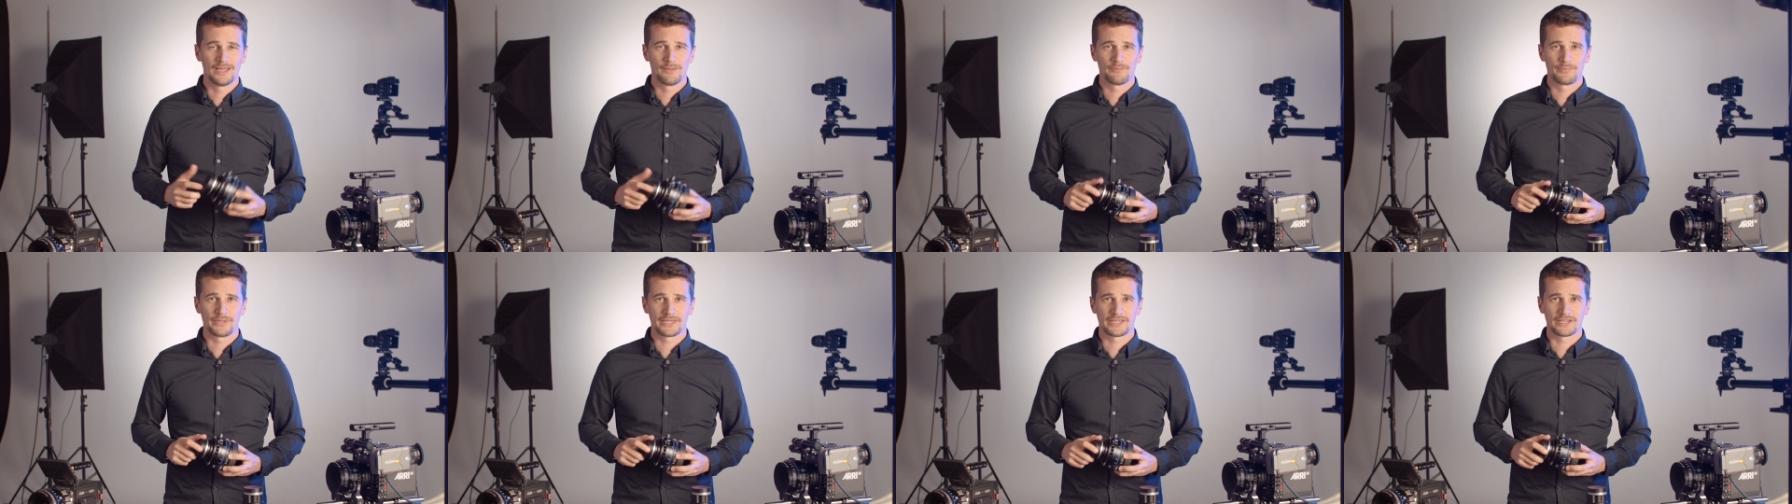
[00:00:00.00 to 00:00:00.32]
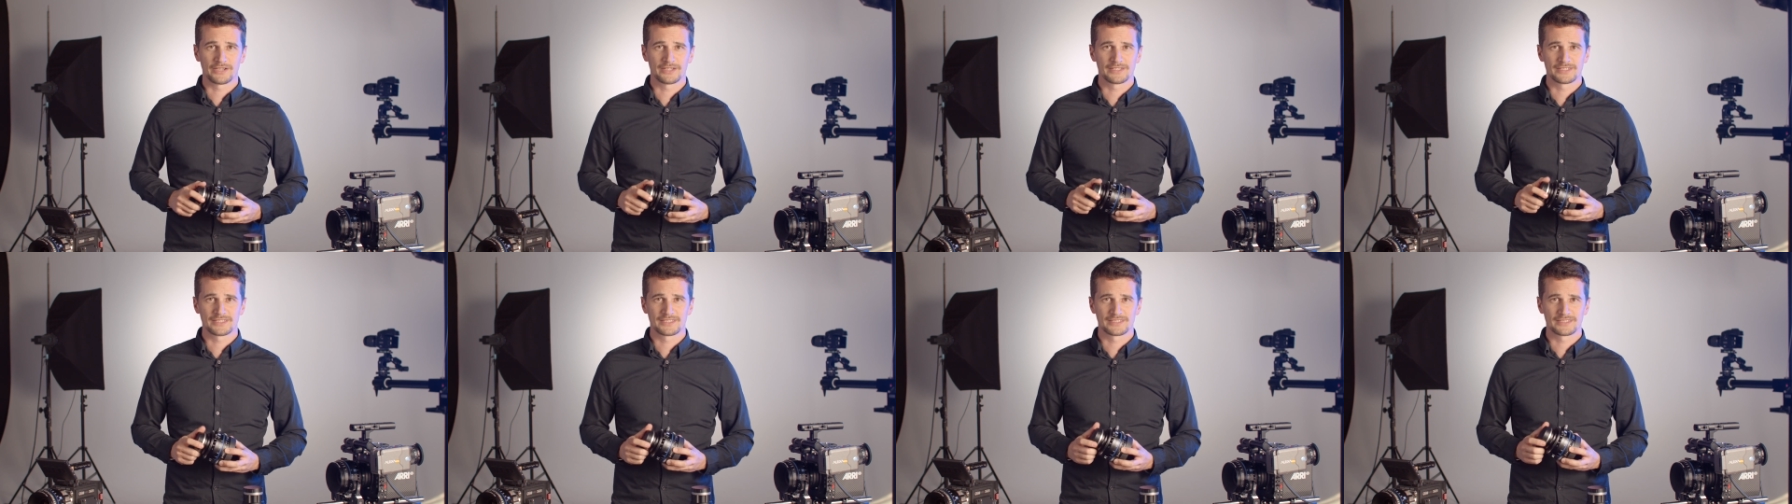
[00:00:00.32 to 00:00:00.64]

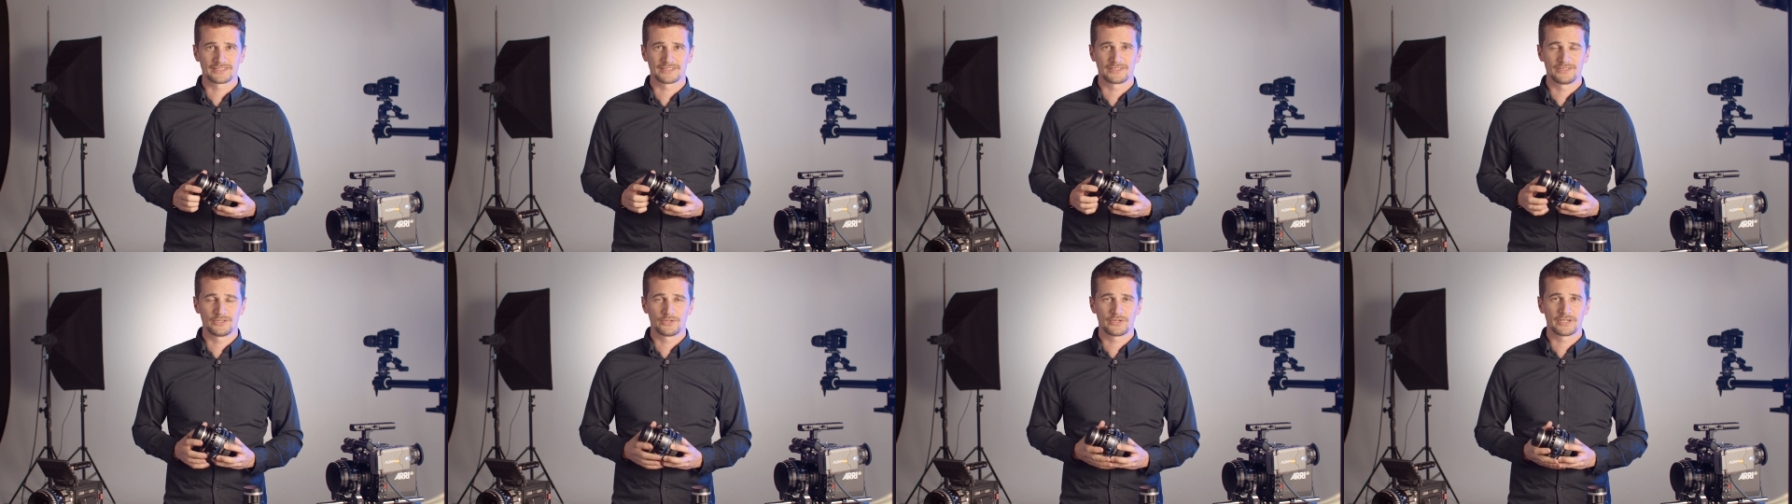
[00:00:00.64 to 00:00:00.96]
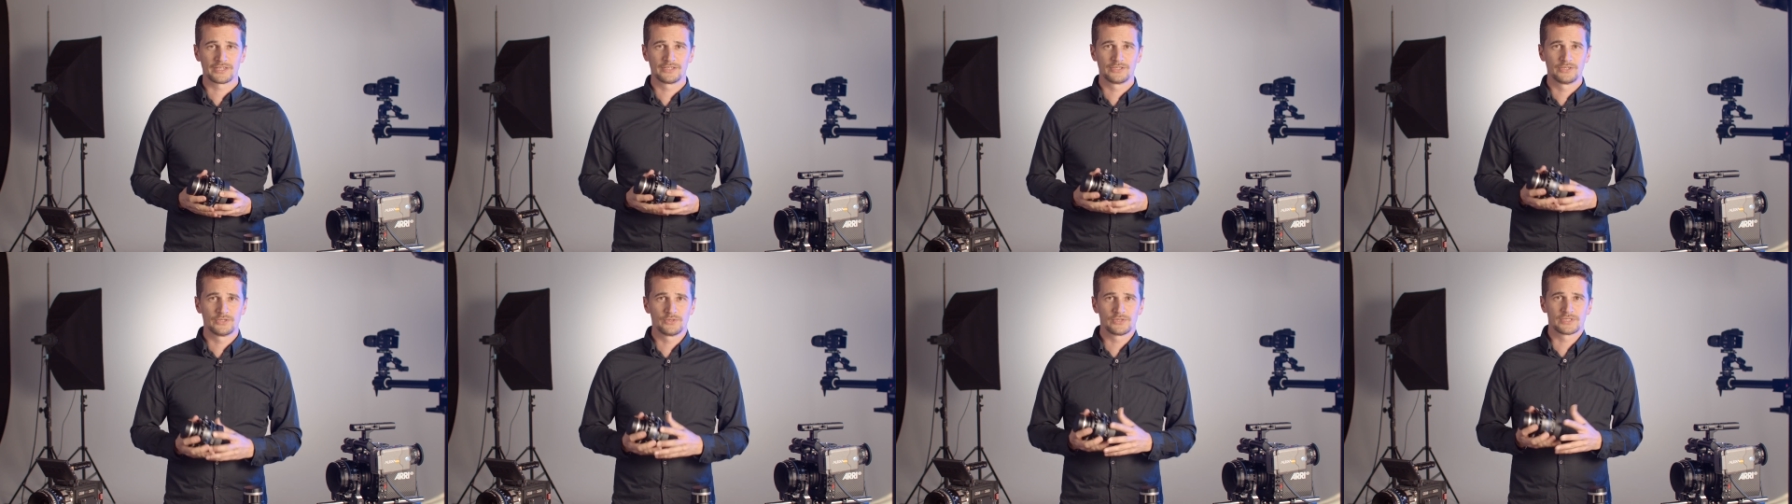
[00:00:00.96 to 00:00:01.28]
because you
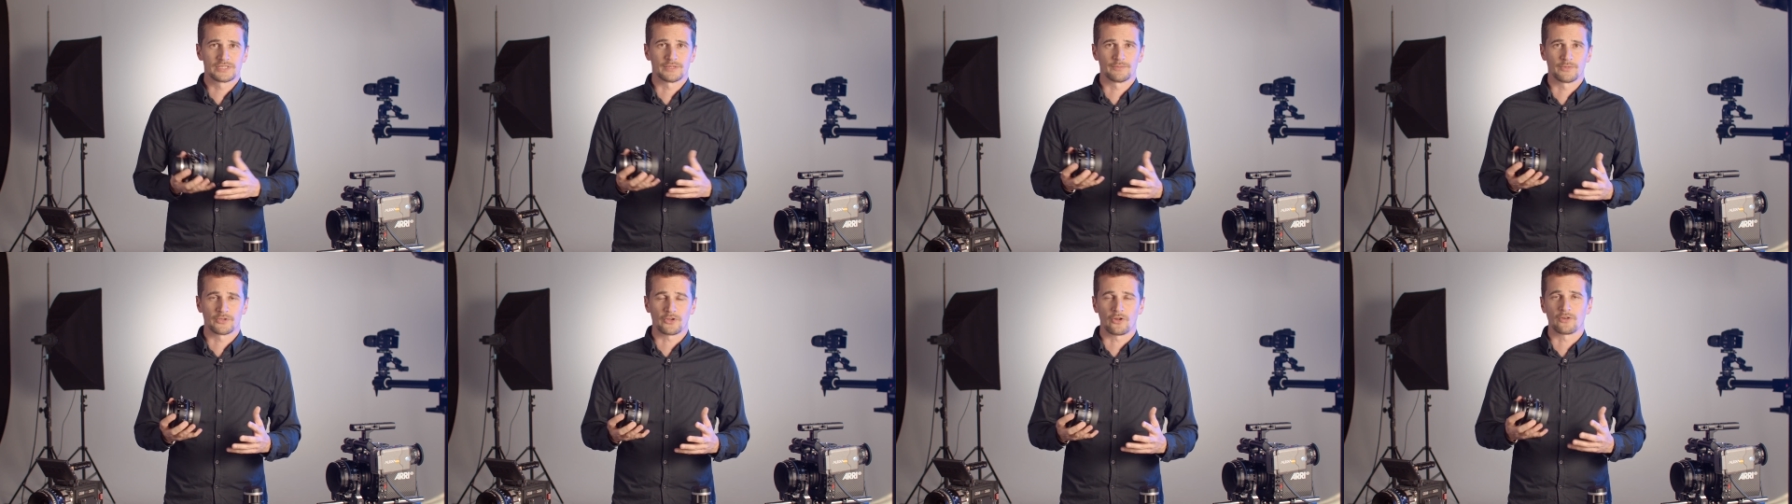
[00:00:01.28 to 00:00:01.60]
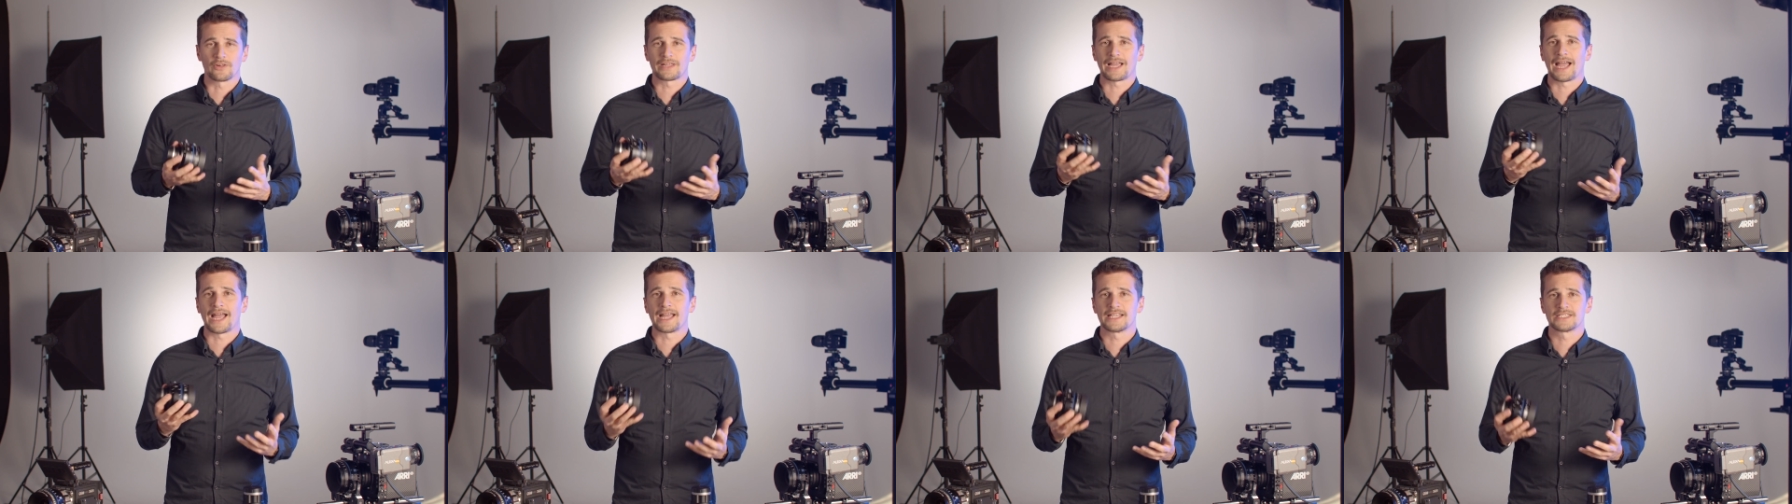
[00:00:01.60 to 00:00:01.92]
can use them on
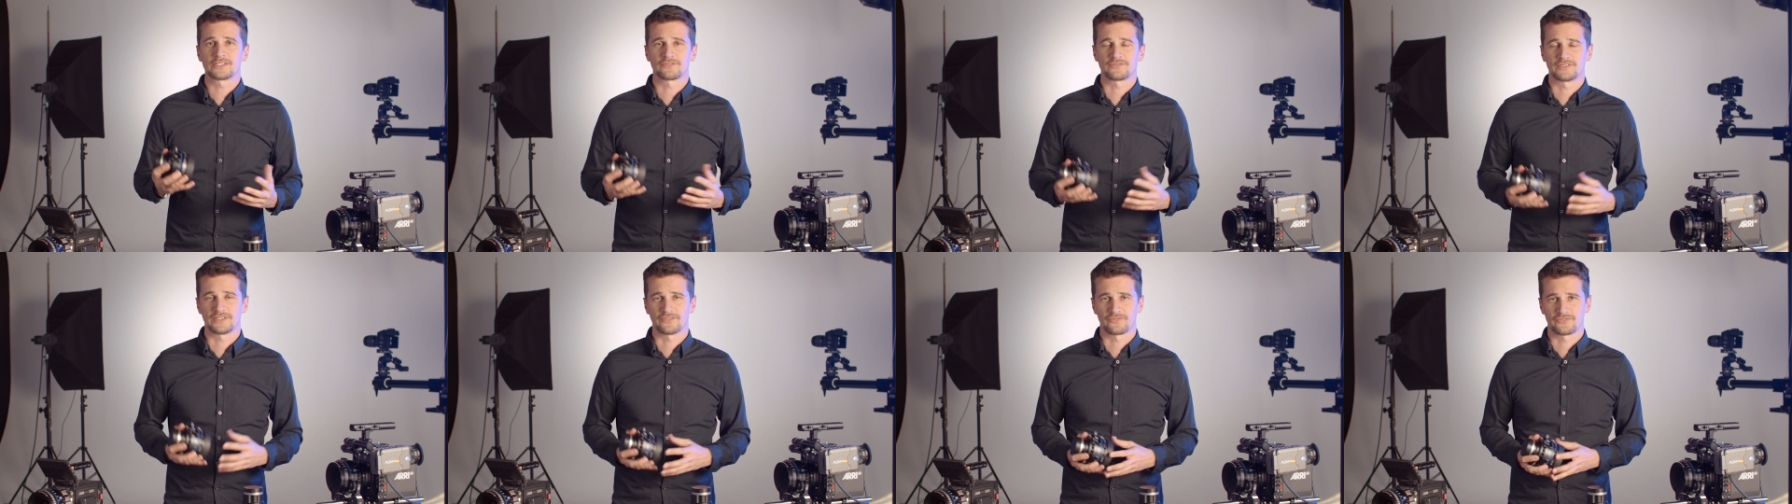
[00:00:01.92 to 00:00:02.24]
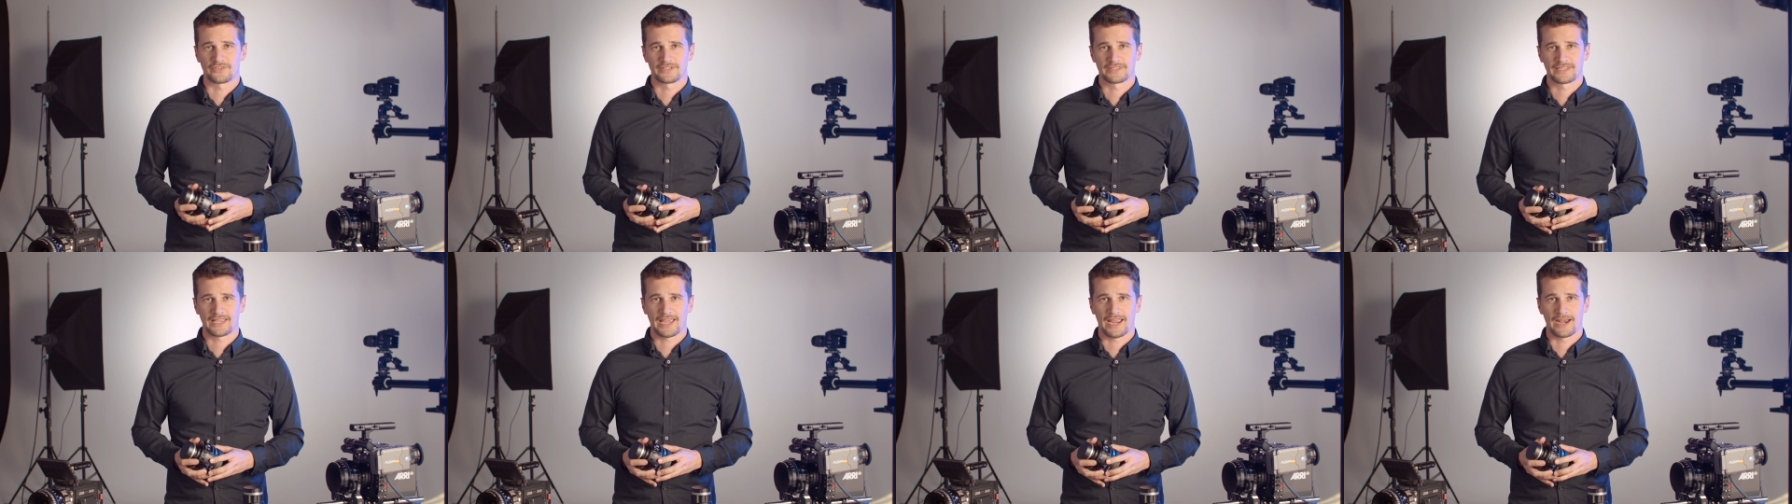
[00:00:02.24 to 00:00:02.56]
all kinds of
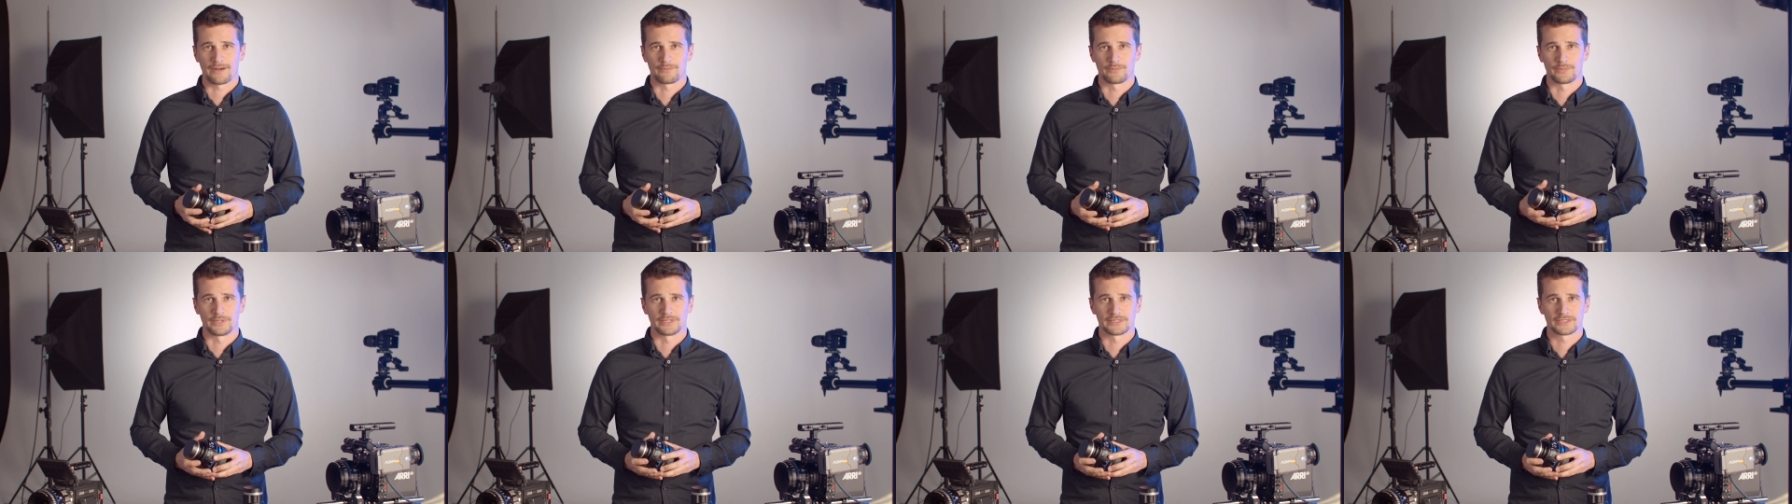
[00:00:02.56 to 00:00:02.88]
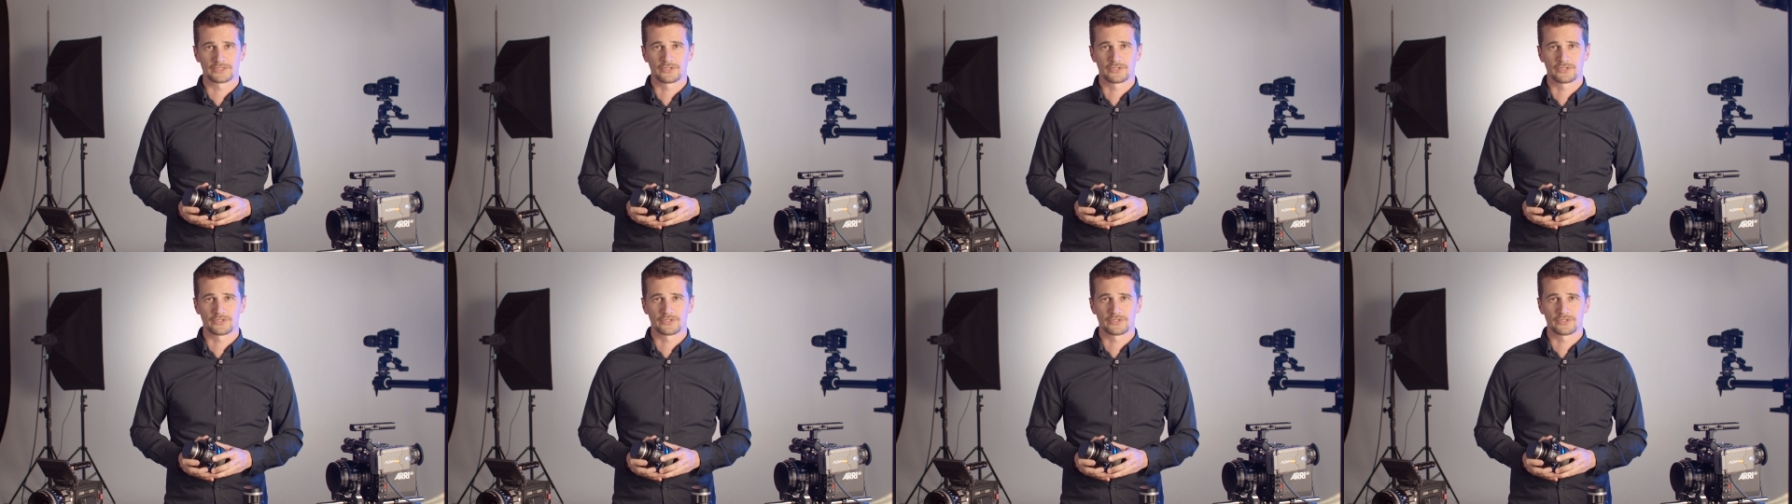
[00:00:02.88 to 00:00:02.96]
different cameras.